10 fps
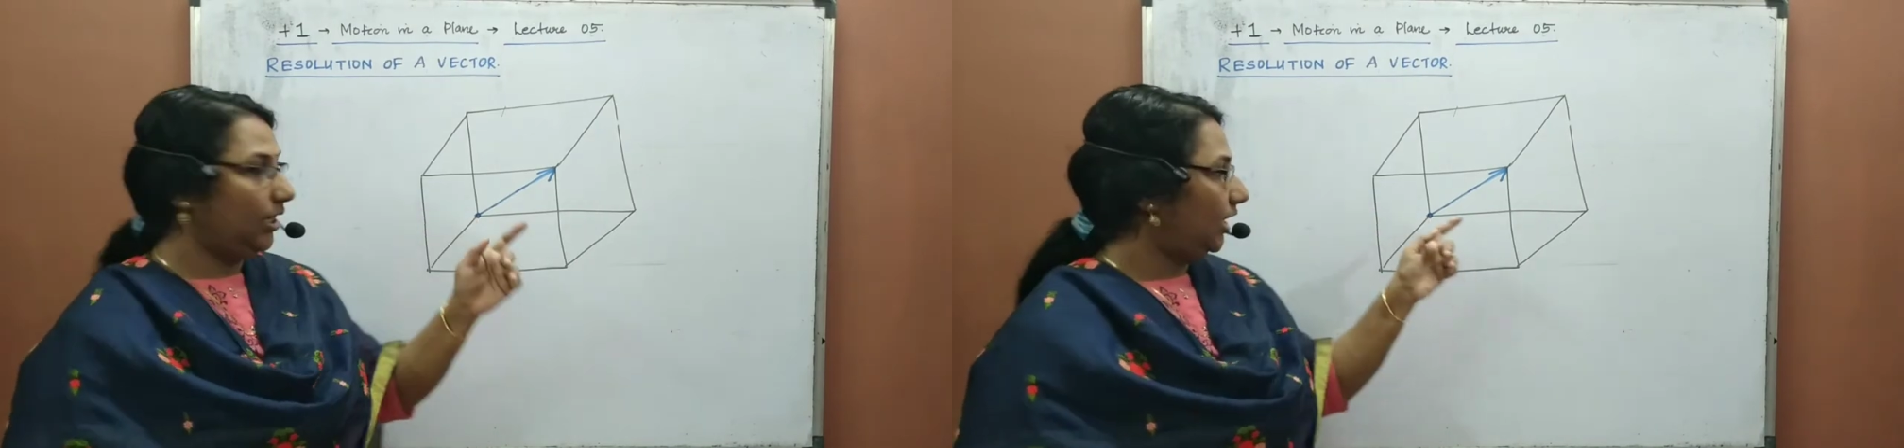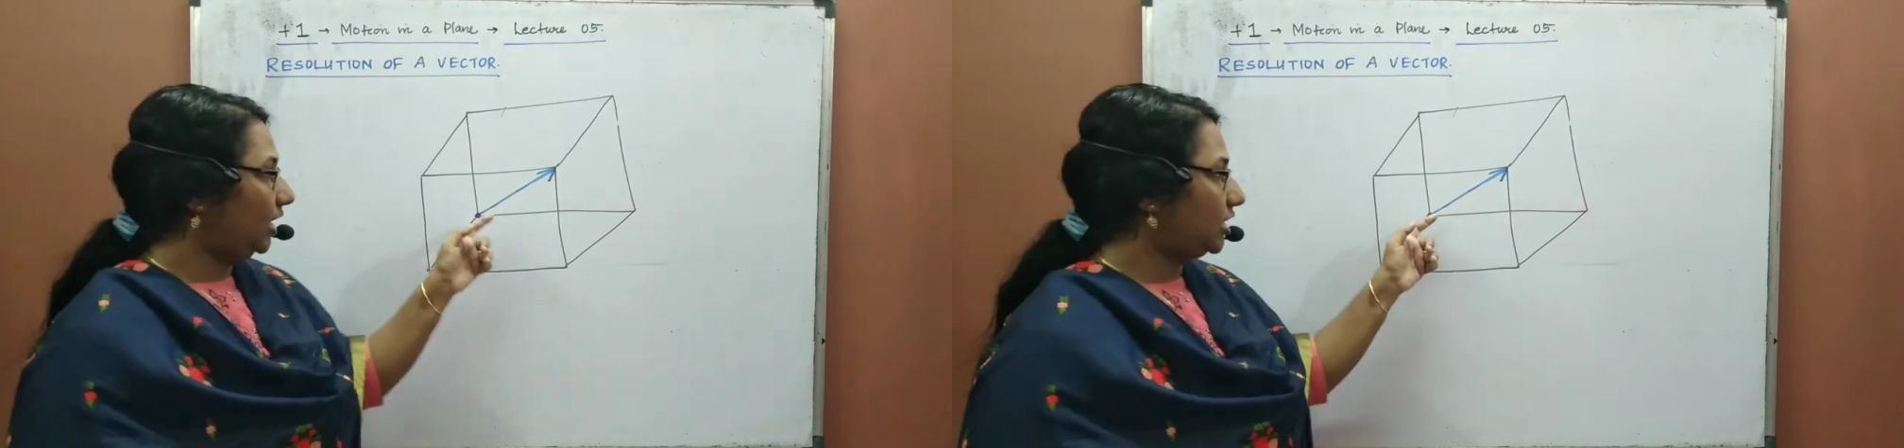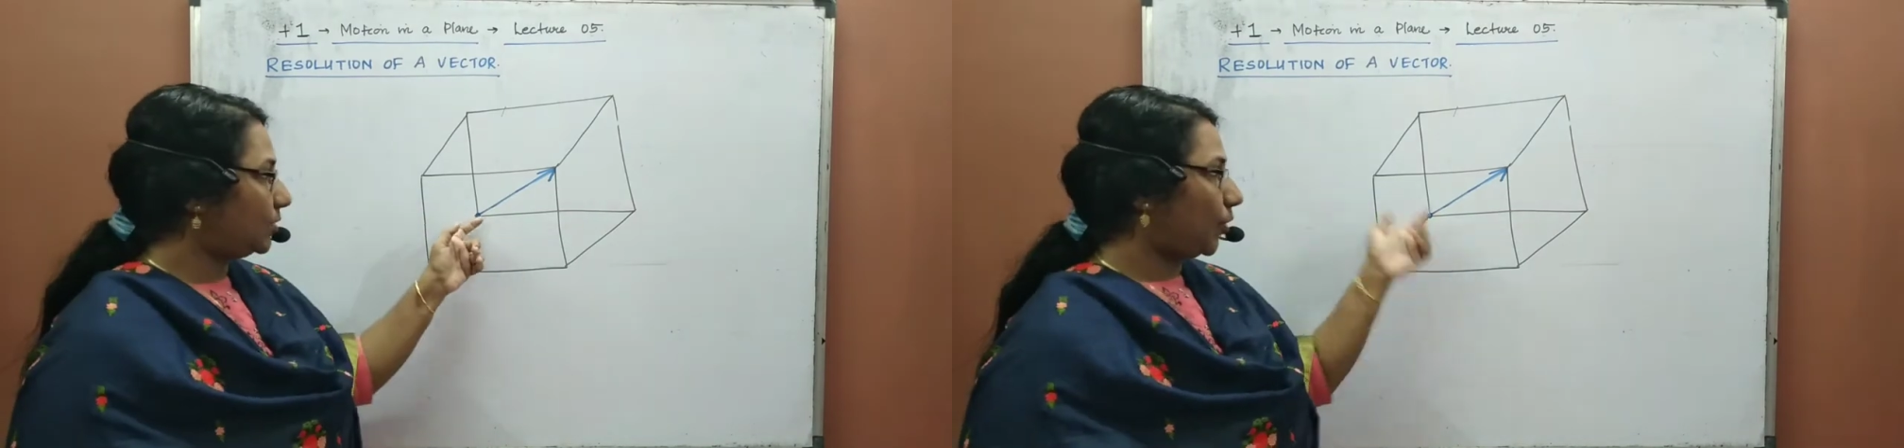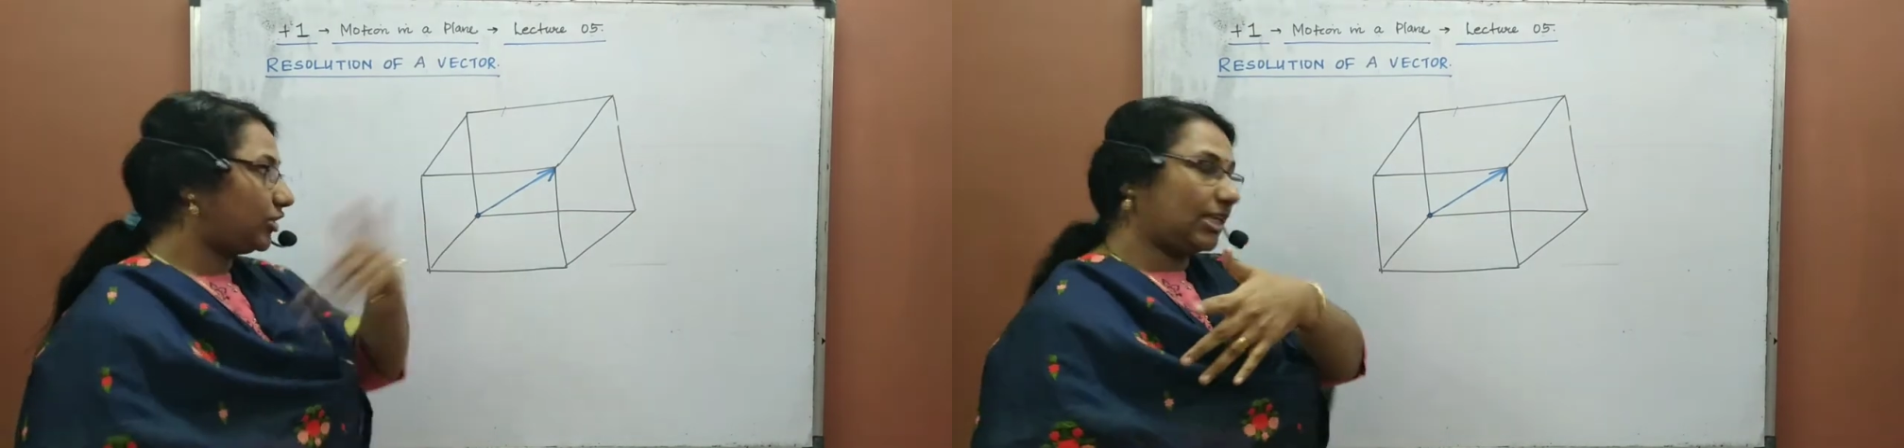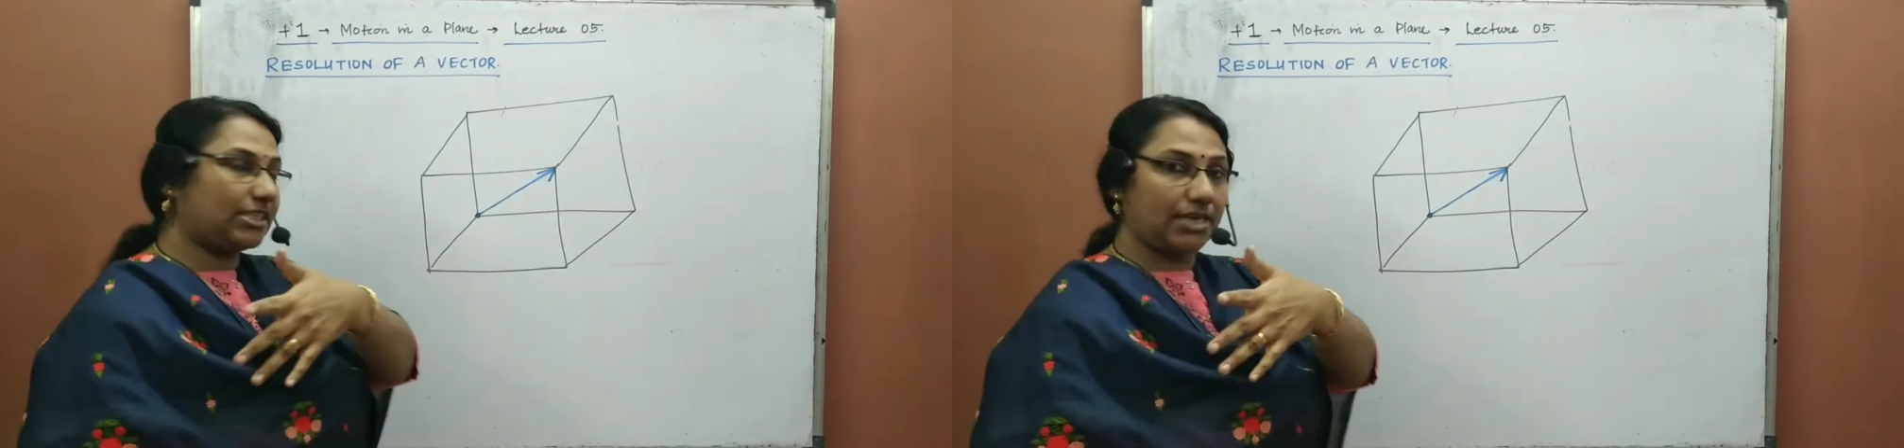It is
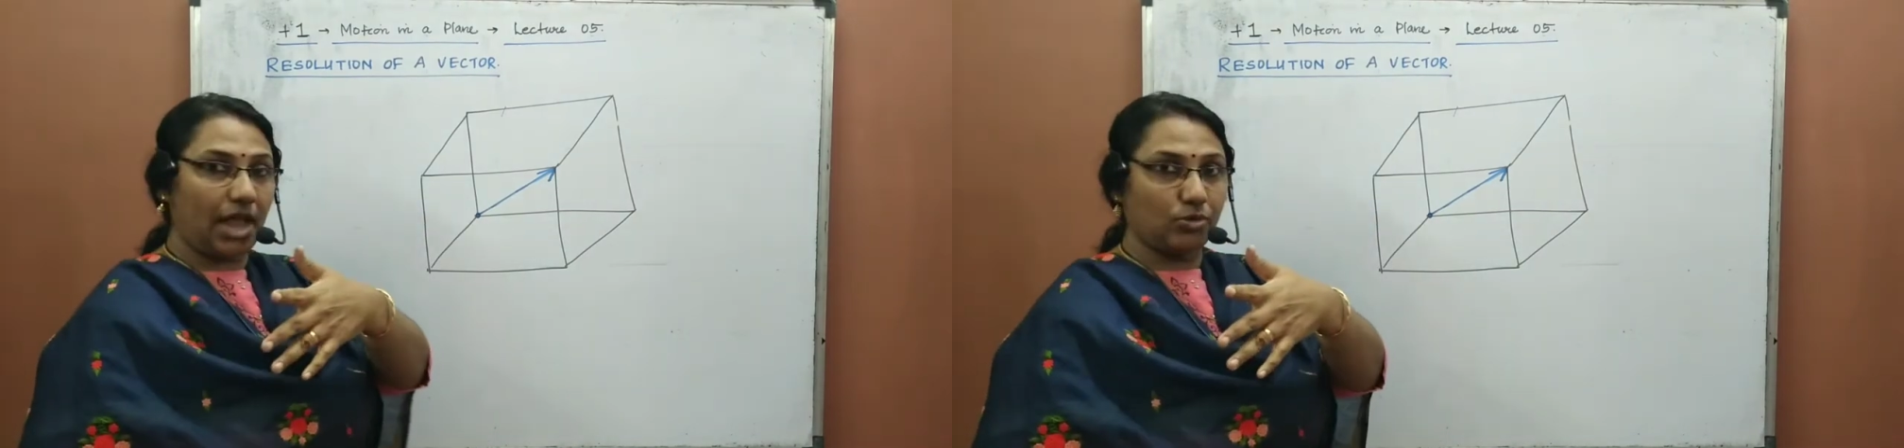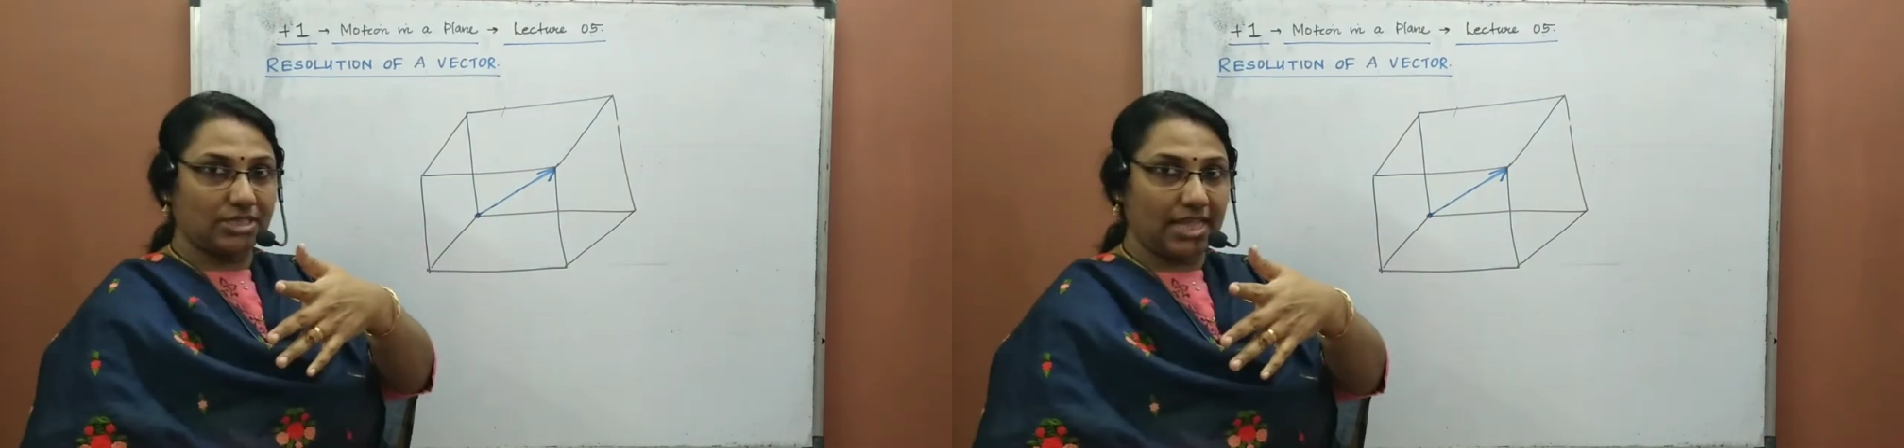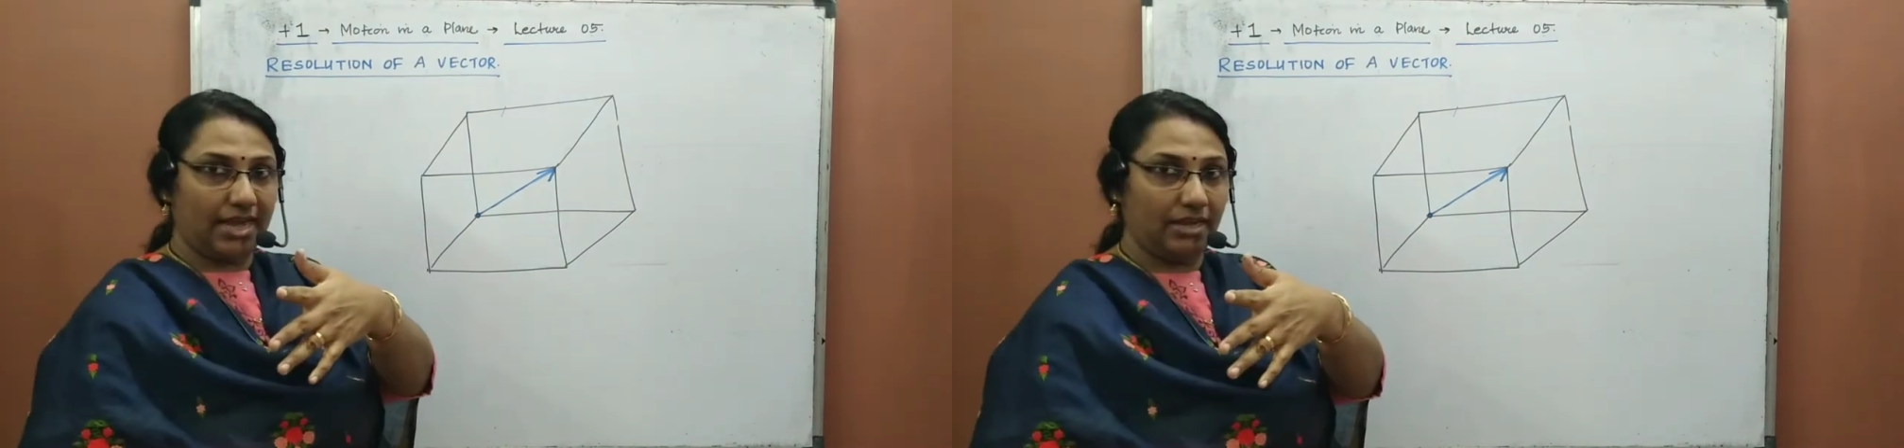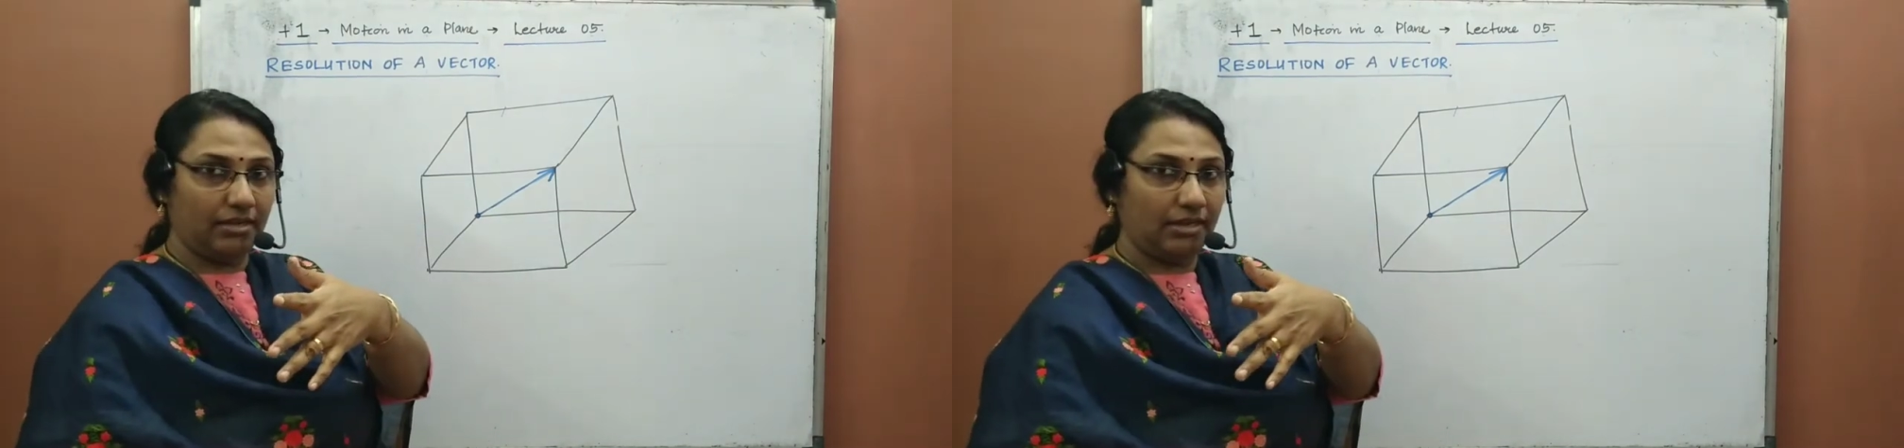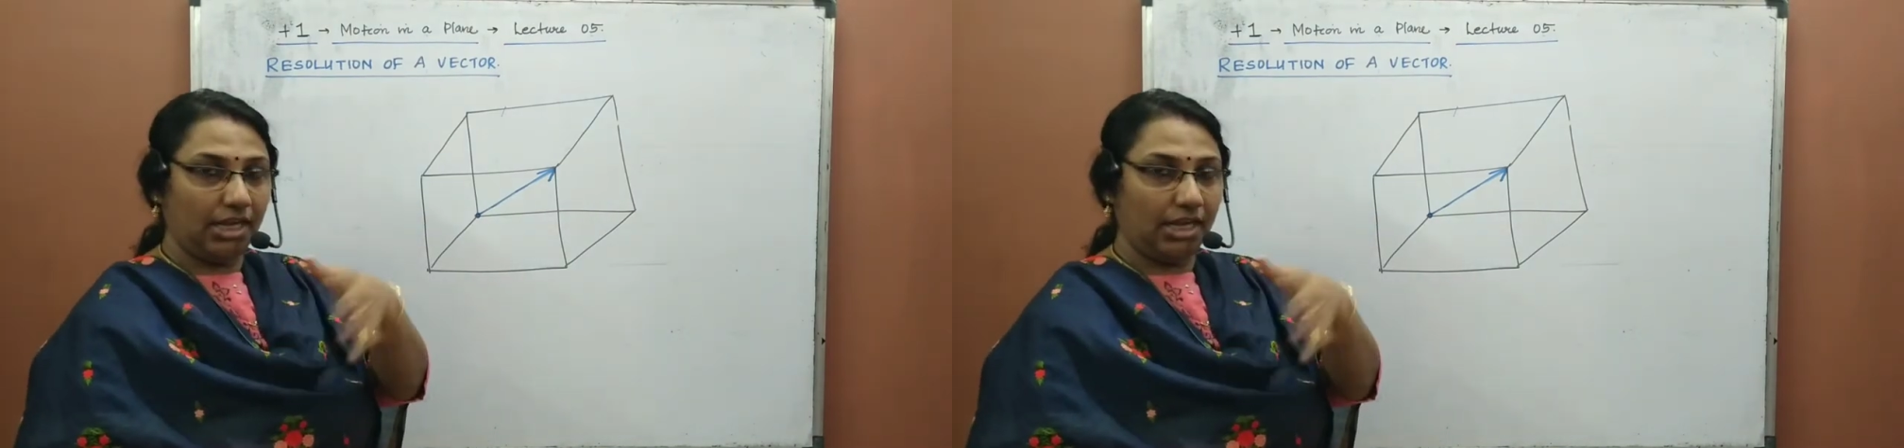projected outside.